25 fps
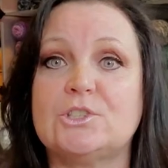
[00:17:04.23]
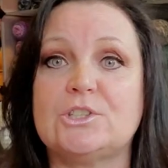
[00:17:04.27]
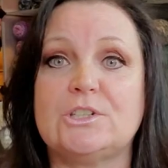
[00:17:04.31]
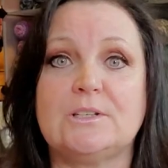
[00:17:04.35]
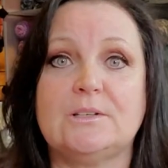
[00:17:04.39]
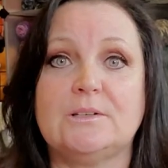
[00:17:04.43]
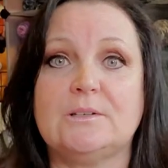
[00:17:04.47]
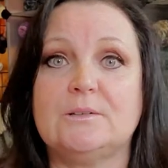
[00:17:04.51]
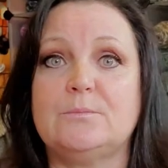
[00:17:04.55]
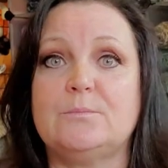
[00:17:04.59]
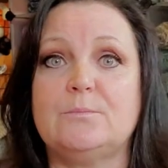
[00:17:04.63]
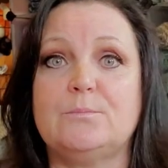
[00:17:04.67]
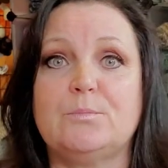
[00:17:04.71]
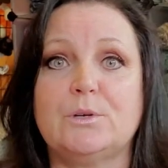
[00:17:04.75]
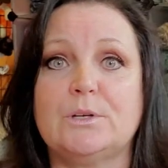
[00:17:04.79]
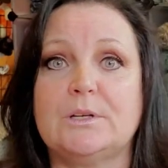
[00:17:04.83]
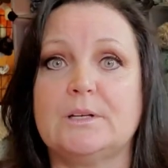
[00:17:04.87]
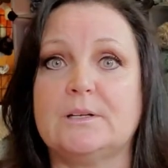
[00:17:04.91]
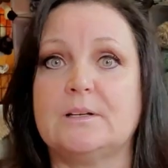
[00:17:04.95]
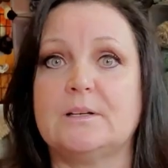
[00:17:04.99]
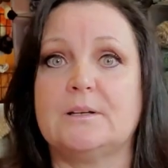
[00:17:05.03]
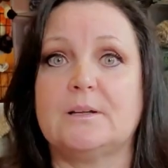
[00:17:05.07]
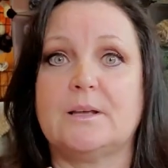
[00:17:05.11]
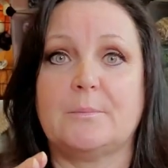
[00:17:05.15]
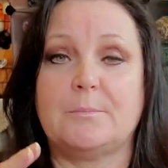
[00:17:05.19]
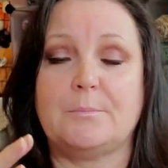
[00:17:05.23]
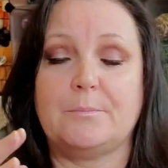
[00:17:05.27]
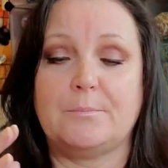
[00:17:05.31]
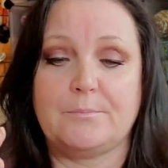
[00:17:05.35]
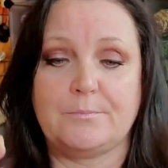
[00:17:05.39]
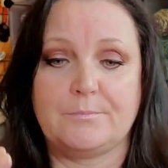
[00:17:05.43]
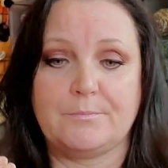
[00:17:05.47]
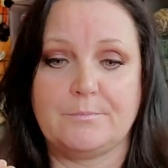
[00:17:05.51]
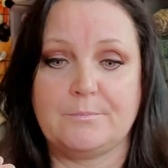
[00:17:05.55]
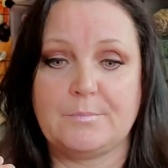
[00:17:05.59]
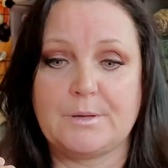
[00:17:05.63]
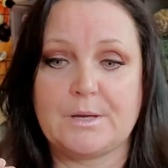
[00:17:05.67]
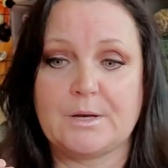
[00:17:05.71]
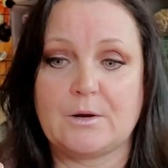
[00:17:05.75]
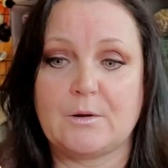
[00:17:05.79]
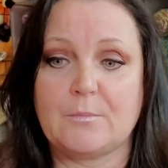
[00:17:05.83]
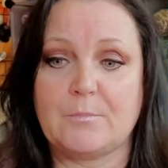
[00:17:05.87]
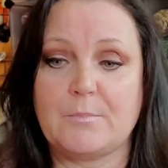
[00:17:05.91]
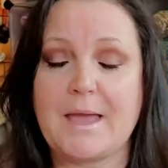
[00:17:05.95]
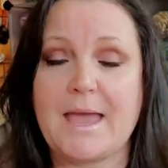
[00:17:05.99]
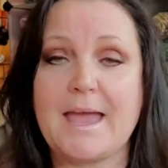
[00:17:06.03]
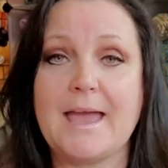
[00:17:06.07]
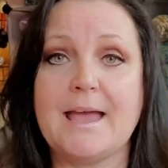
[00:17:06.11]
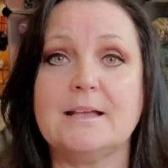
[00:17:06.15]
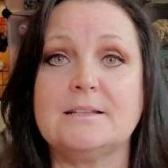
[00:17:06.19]
she put a pair of
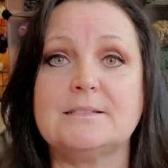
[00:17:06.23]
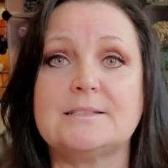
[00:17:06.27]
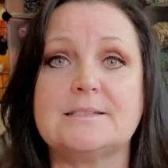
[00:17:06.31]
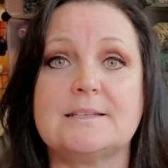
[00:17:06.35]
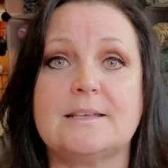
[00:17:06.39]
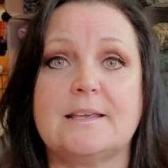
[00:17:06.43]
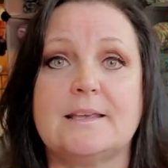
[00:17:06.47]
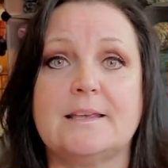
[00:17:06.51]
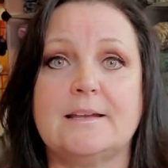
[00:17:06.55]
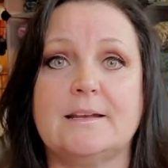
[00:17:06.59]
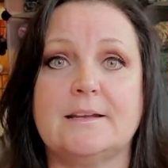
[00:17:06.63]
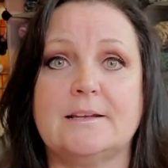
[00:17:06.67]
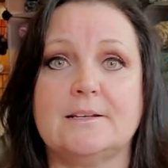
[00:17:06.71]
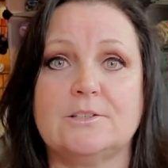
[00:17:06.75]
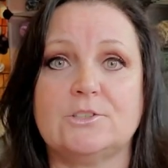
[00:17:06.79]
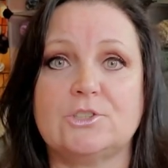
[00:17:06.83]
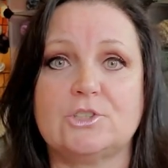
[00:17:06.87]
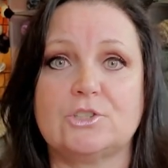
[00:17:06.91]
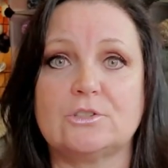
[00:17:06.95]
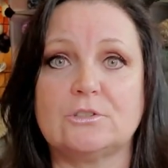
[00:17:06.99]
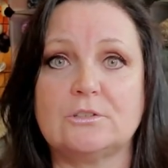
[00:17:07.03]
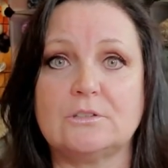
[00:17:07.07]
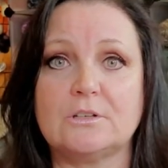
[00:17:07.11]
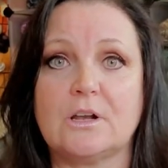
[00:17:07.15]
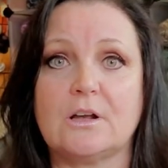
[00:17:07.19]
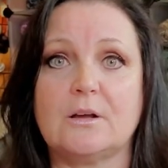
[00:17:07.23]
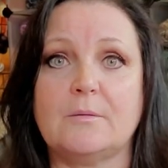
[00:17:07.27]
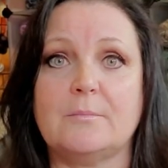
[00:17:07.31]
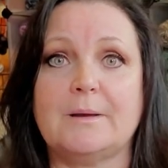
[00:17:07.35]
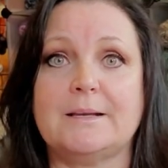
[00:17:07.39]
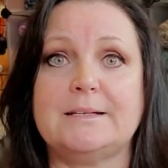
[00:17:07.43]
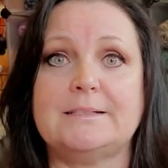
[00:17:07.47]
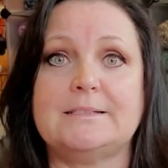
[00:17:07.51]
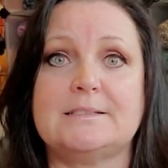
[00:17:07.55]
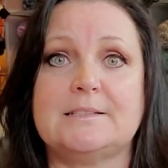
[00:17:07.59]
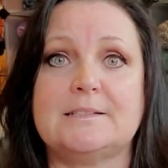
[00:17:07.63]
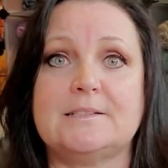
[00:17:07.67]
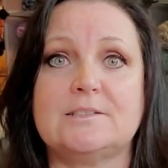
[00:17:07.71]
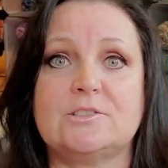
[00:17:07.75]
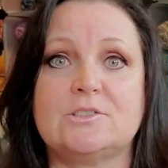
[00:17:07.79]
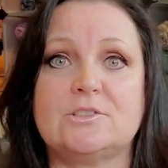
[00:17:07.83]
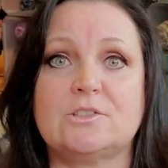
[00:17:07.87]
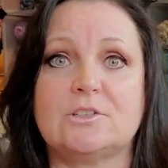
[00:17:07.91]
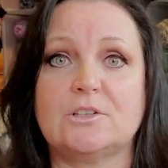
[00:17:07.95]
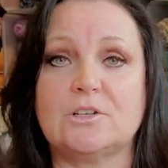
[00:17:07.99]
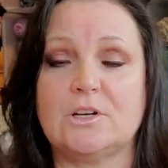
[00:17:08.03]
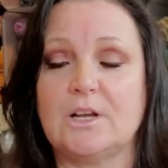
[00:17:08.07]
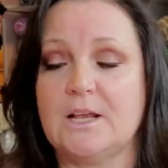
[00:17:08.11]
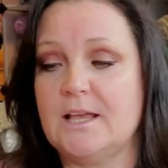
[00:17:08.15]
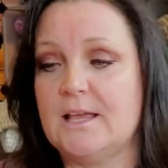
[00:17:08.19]
pants and a shirt on my
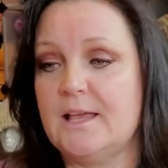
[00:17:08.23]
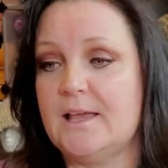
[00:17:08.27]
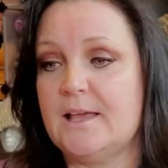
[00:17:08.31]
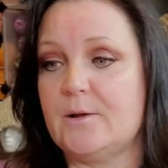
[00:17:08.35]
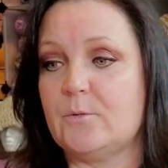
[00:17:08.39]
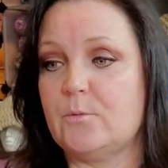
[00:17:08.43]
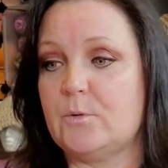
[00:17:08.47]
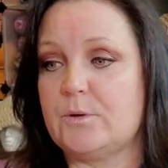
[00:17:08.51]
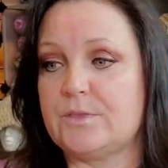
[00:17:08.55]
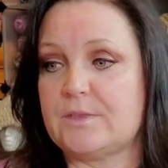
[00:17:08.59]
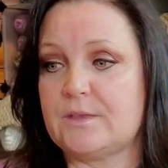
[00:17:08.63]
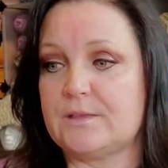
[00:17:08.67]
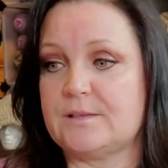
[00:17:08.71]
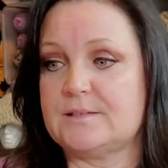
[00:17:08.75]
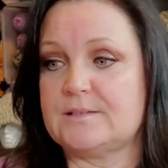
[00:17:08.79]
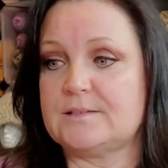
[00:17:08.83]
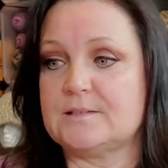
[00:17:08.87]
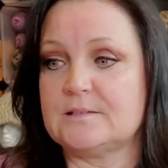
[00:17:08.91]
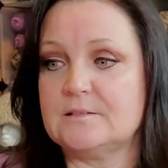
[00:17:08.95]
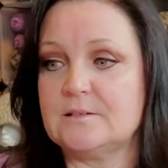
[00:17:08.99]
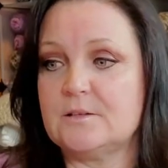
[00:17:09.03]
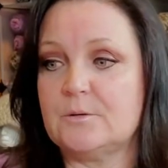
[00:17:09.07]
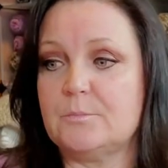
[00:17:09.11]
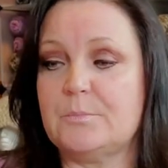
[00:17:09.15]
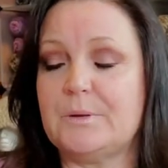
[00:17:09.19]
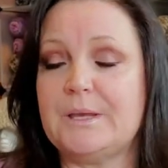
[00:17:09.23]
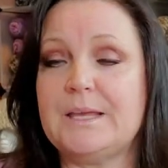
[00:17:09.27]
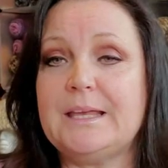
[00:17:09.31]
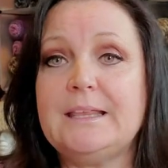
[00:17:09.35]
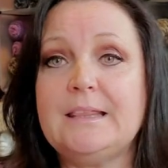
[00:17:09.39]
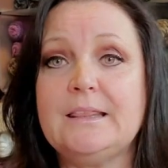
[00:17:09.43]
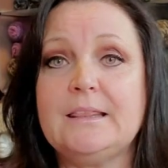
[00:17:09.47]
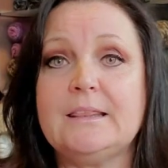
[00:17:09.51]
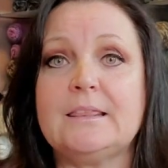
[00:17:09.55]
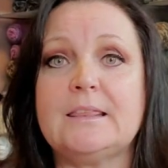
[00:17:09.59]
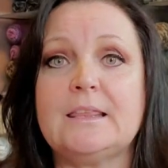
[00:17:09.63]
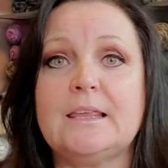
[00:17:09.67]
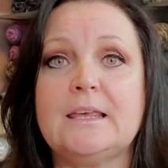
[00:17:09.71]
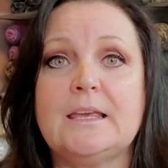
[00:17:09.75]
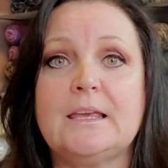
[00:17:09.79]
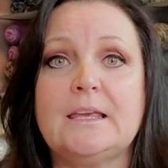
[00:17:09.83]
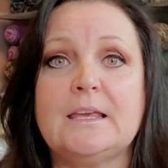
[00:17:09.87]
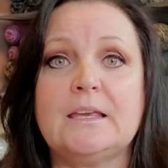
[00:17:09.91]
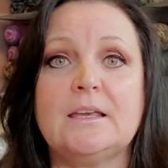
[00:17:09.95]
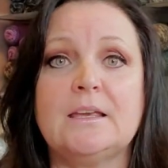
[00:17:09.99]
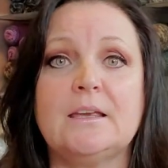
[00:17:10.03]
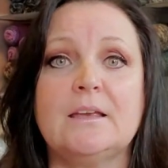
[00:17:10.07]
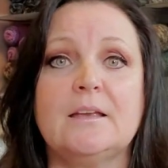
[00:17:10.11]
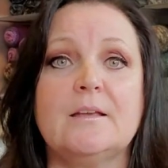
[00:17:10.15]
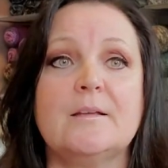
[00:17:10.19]
sister with a little pin
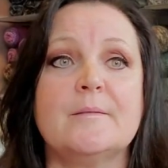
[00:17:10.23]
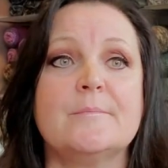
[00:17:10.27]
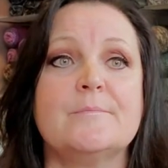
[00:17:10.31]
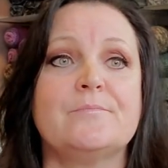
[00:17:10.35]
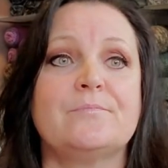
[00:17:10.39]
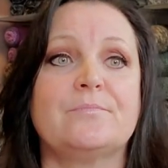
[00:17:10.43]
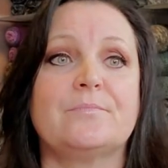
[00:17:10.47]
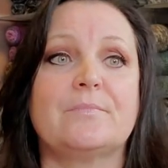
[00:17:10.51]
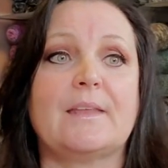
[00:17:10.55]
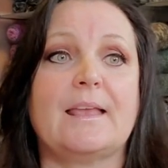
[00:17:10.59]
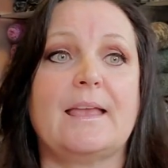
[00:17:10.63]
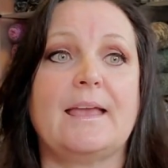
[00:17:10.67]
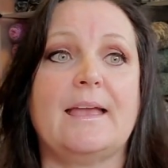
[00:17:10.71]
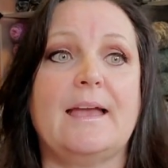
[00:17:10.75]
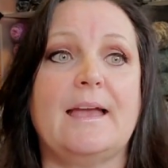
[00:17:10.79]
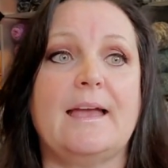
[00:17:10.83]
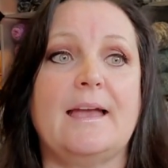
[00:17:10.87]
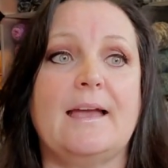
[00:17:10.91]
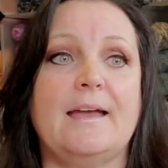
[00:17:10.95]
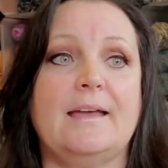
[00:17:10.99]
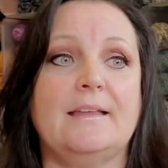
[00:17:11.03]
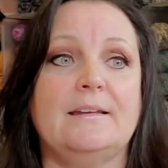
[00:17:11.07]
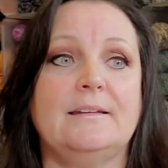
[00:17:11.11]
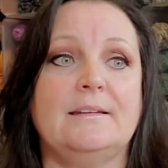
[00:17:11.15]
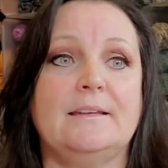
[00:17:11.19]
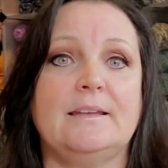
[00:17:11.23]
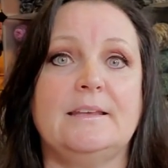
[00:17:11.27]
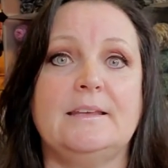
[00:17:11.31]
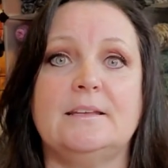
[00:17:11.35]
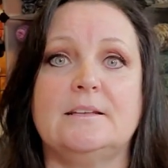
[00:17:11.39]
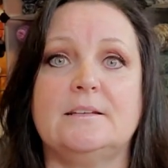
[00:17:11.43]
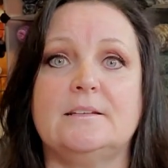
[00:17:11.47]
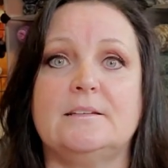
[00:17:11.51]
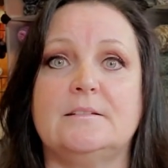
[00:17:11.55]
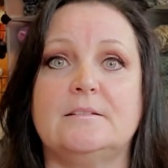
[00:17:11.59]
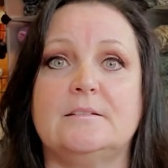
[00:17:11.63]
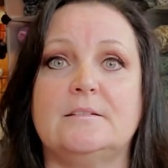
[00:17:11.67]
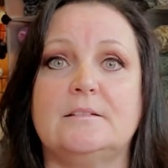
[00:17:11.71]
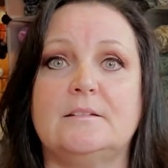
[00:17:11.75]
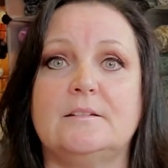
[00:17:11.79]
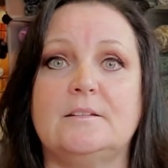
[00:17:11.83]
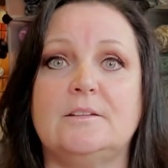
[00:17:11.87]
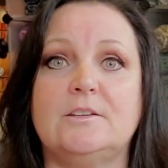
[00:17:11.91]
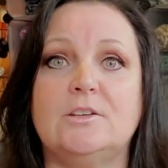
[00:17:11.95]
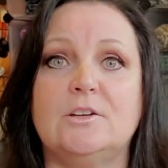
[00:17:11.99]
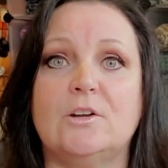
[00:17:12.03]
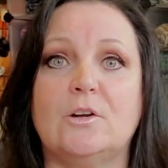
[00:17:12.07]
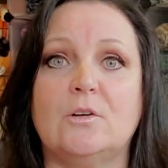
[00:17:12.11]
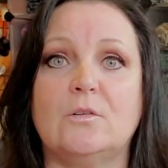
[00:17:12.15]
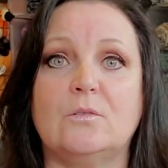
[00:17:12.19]
thing. And it,
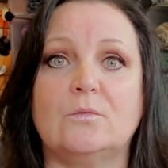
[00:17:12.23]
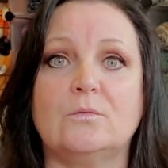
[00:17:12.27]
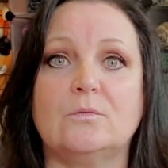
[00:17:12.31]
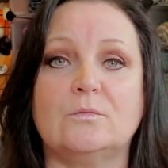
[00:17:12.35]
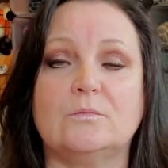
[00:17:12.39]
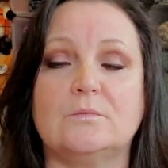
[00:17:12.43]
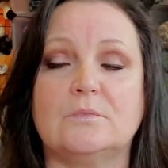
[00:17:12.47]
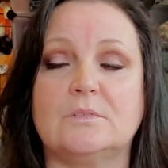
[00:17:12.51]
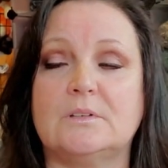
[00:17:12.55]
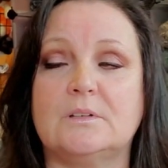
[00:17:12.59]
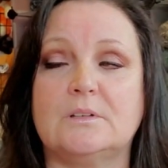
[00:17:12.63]
you know,